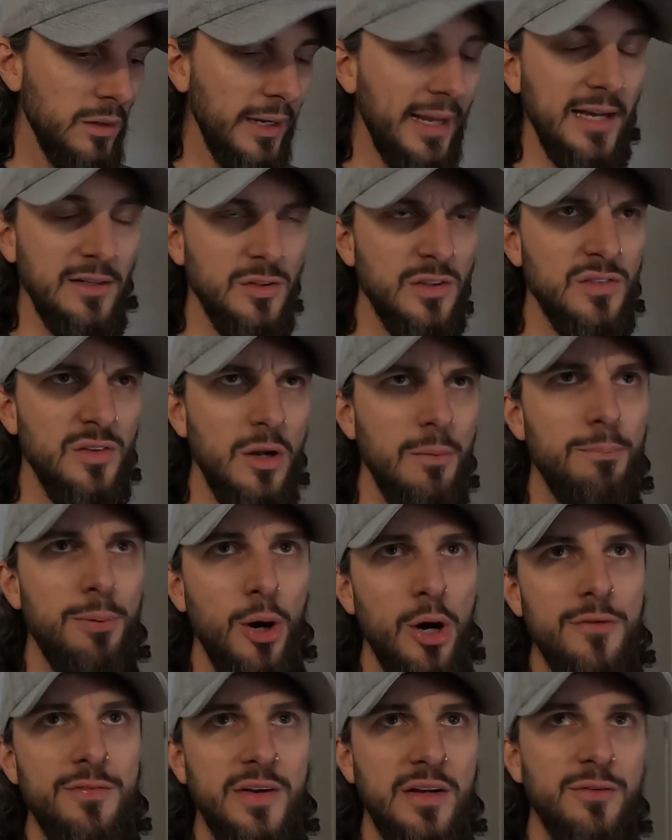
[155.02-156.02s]
okay, so it's not a
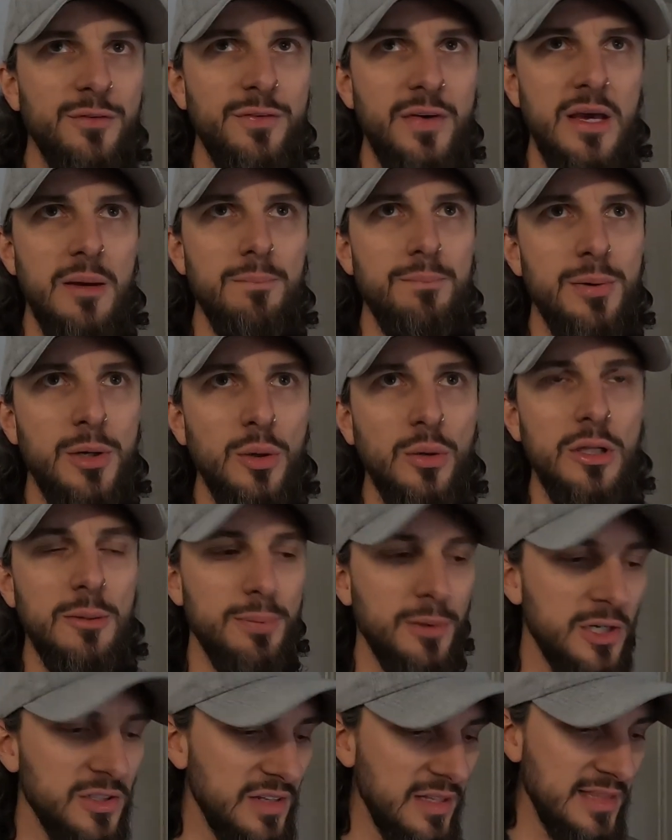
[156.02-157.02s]
perfect fit purely
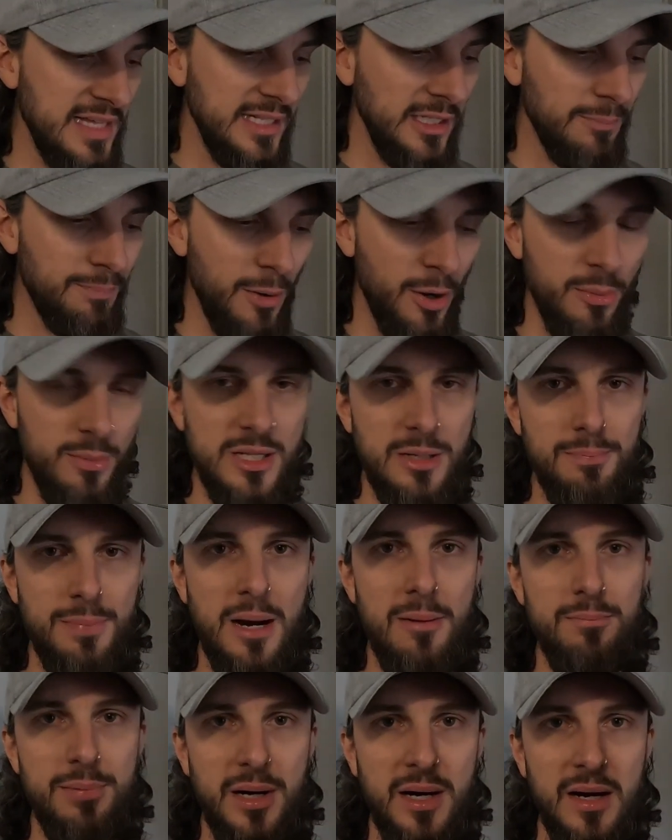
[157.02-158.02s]
because I think the bottom of the
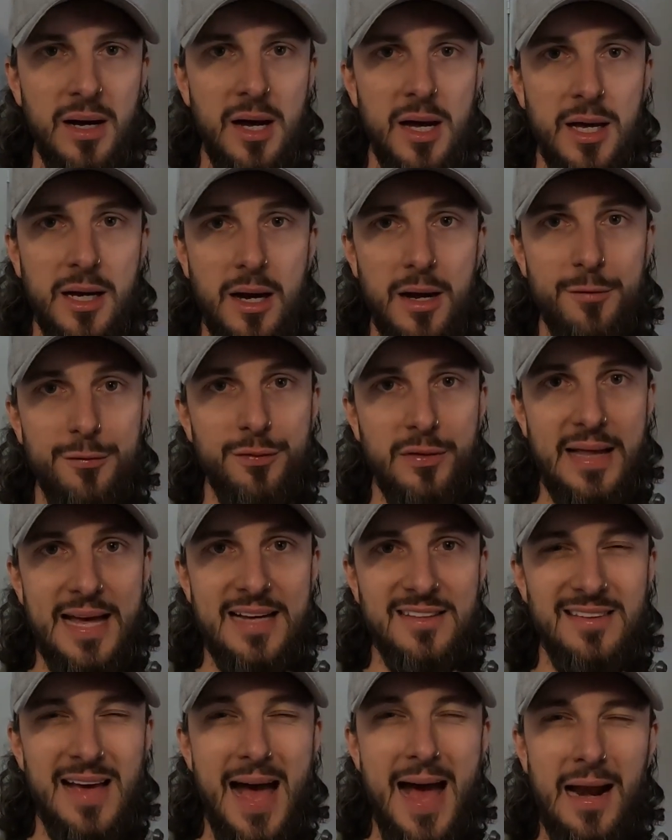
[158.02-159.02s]
bumper kind of
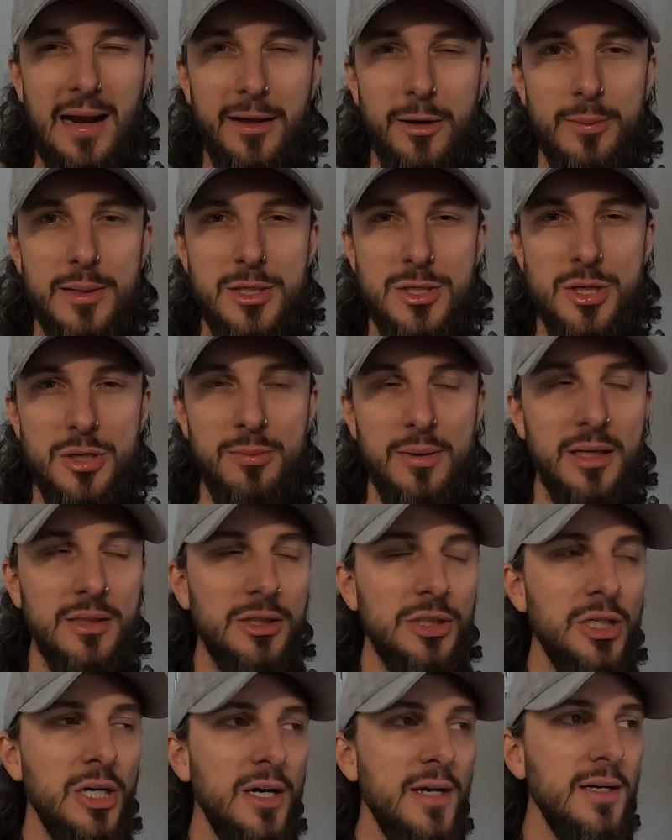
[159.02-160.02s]
flares out a little bit too
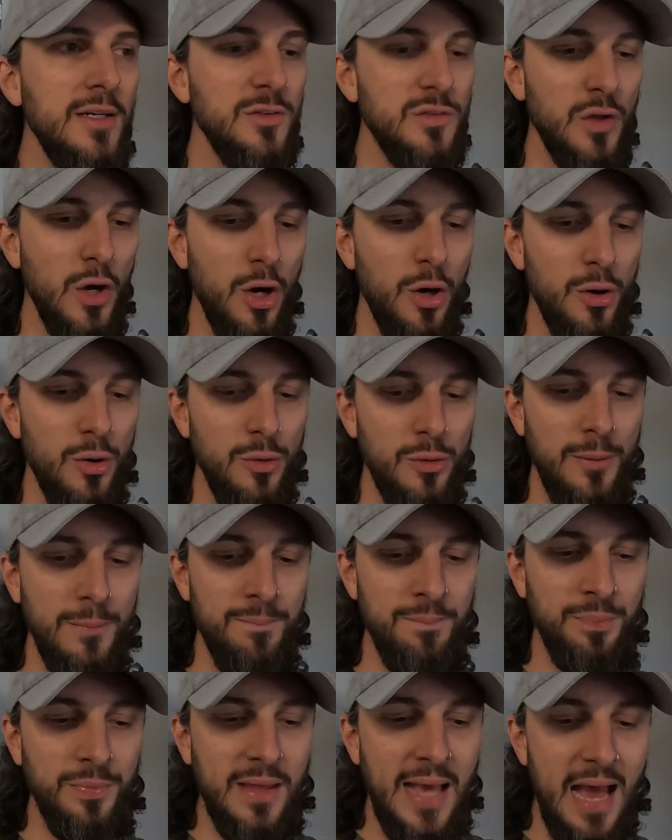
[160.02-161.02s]
much. So
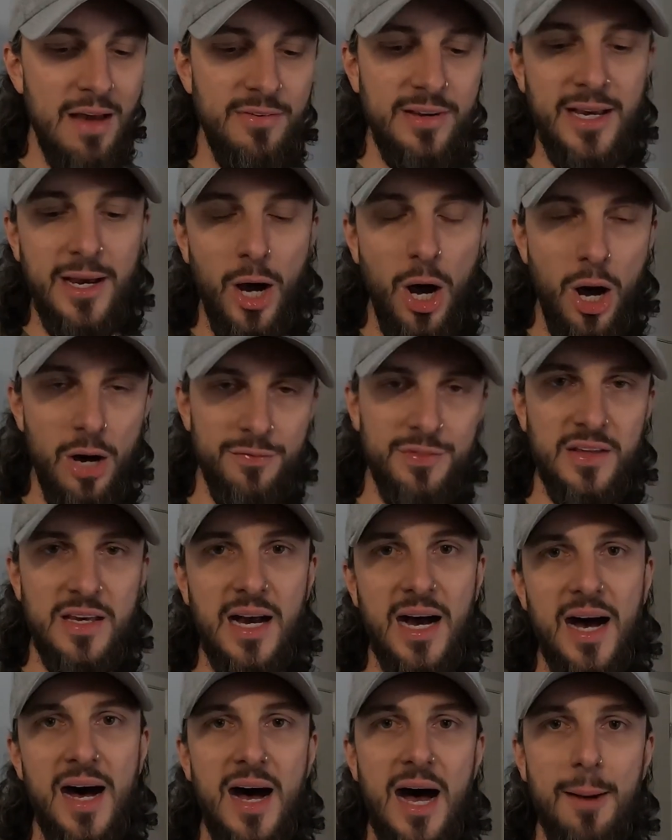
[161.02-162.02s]
having it off the
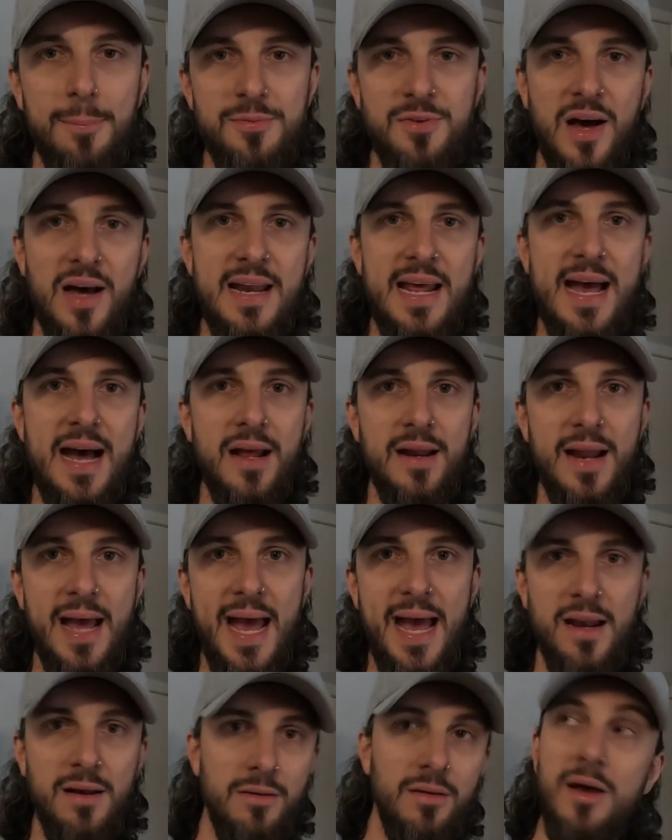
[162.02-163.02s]
car upside down
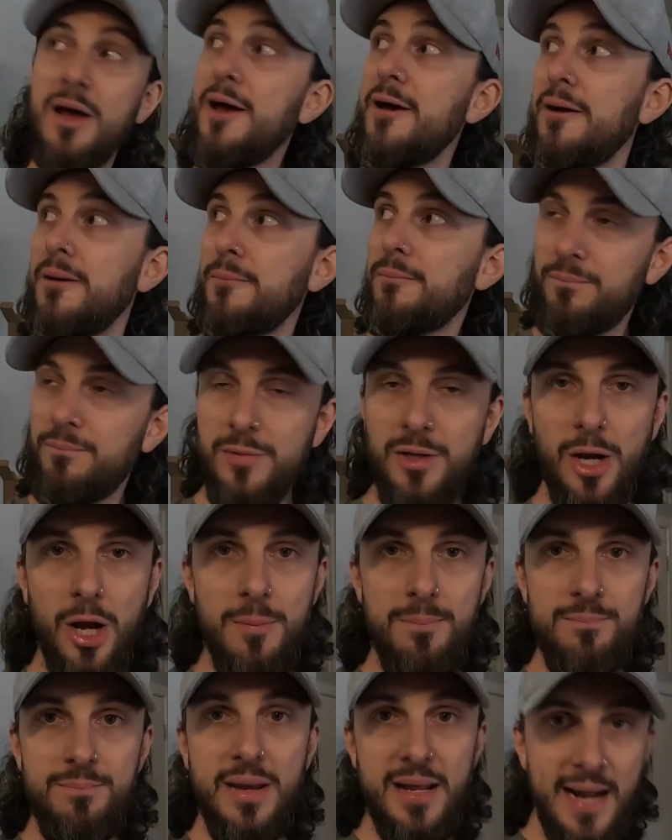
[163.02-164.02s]
and, you
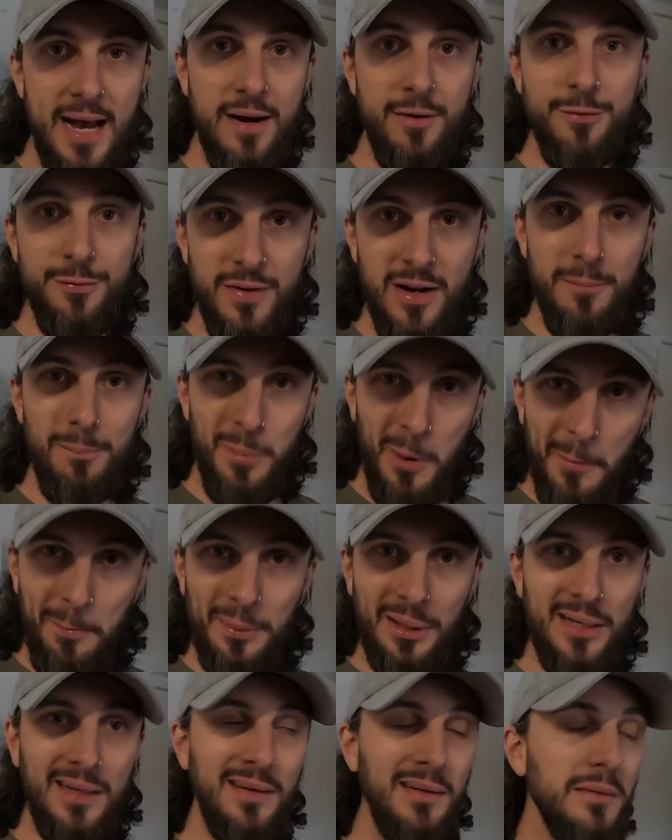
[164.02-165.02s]
know, being able to fit it
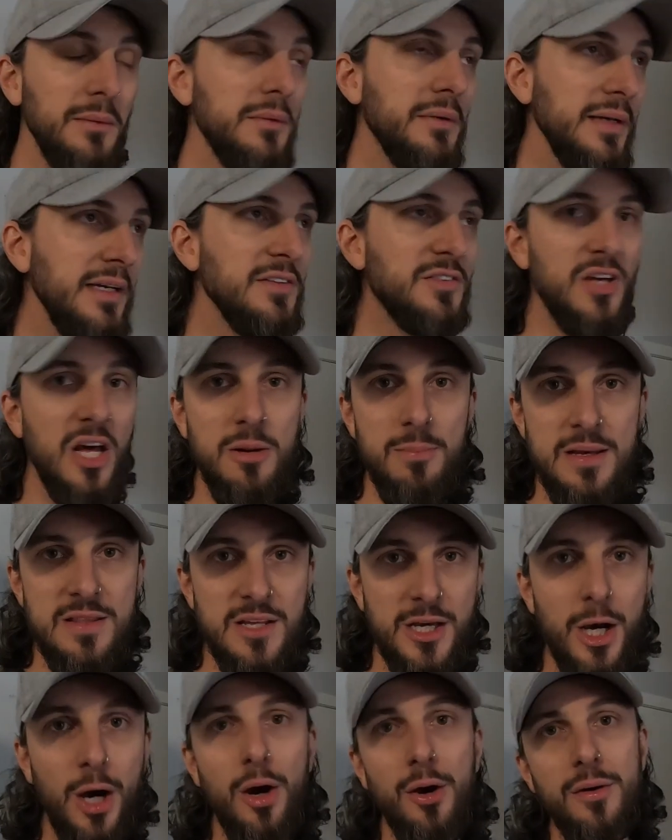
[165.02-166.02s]
properly is going to be
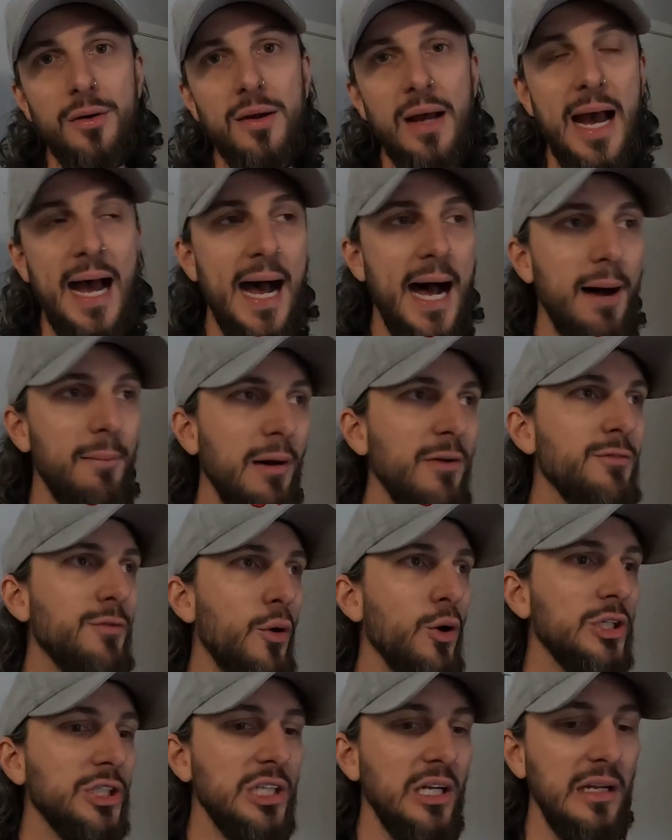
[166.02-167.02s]
the go. Uh,
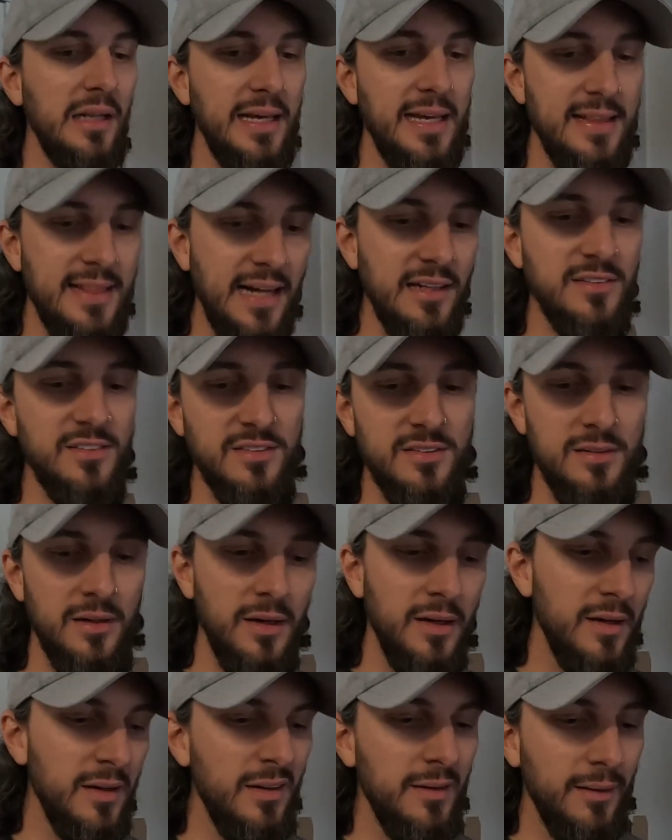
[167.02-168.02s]
unfortunately, that's,
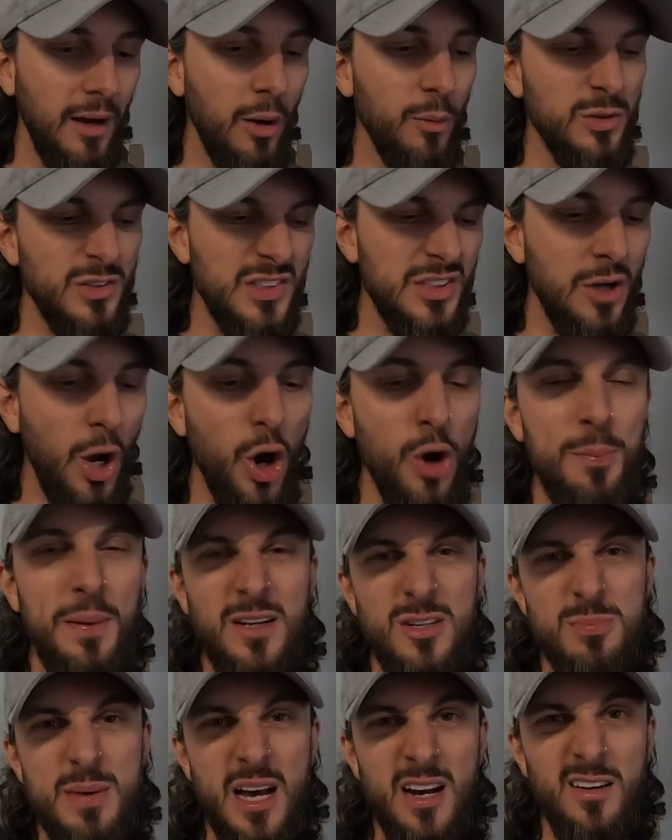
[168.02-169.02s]
I was
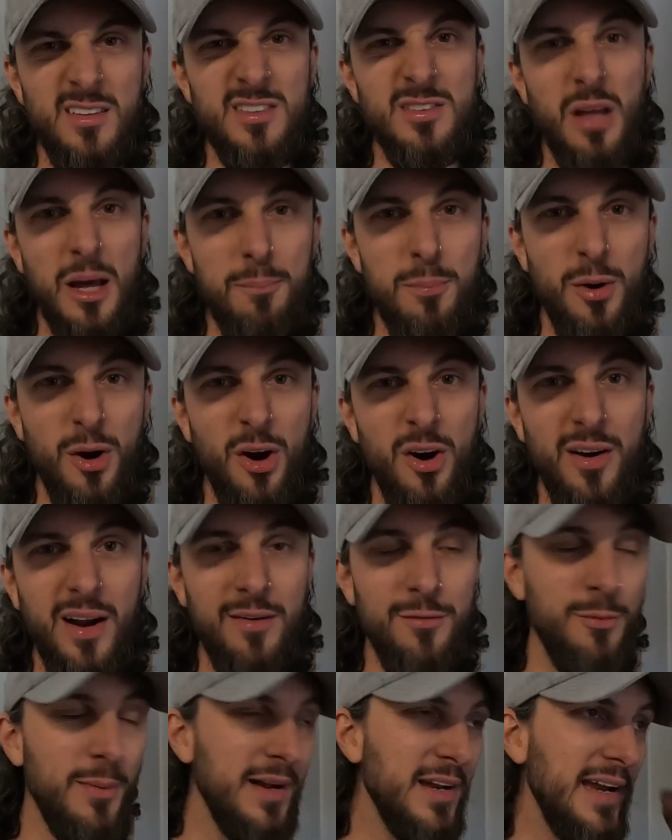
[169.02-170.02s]
hoping to be able to just like put it on
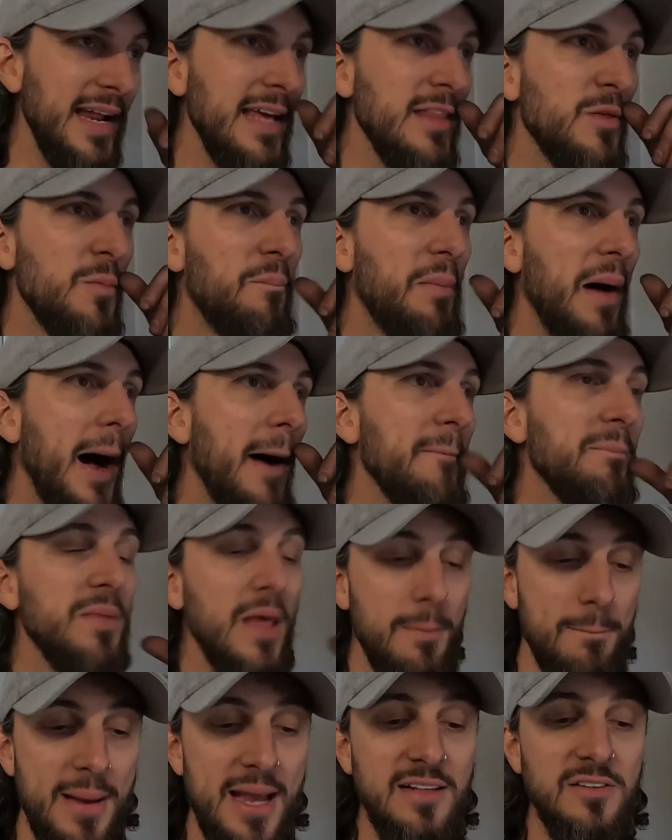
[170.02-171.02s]
from underneath, but
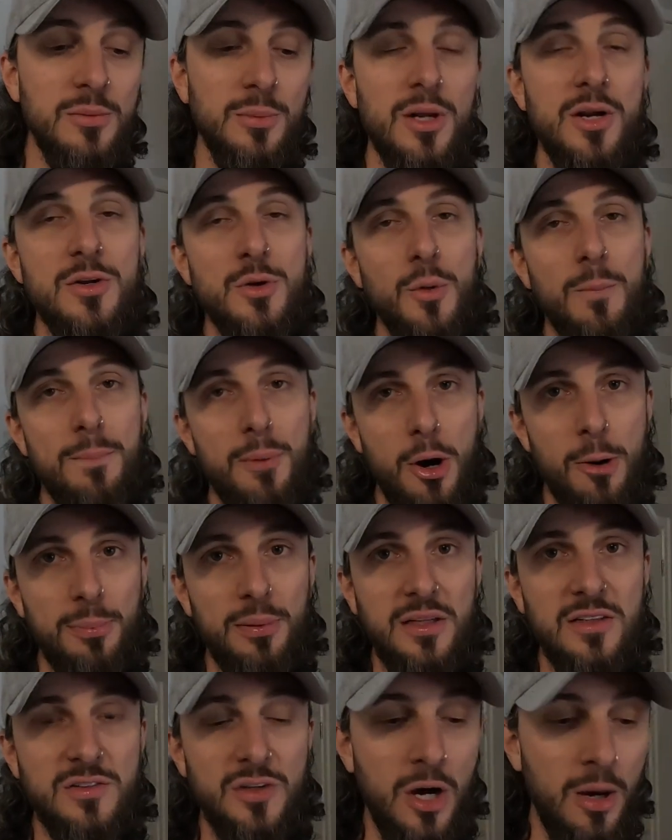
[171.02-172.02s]
it means I'm going to do it
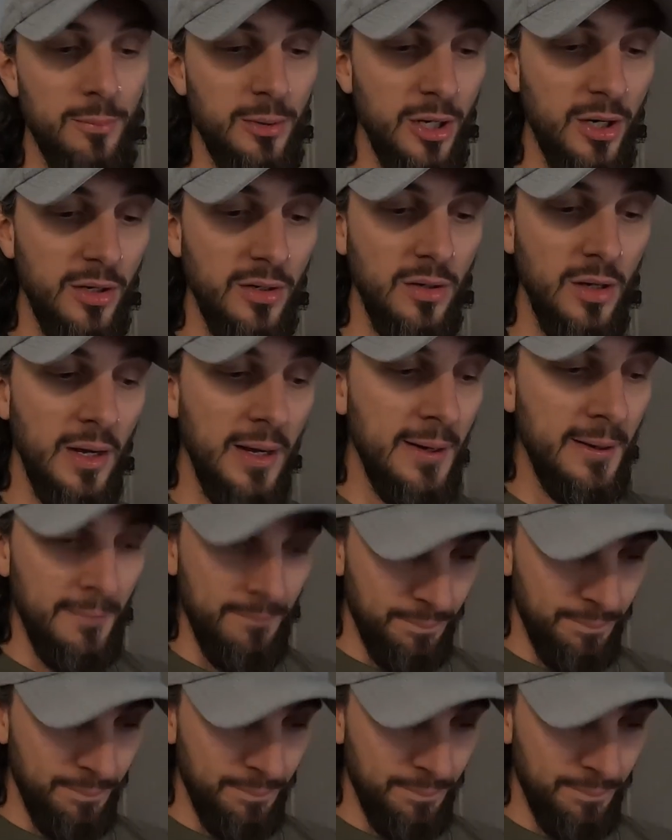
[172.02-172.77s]
properly. So I'm going to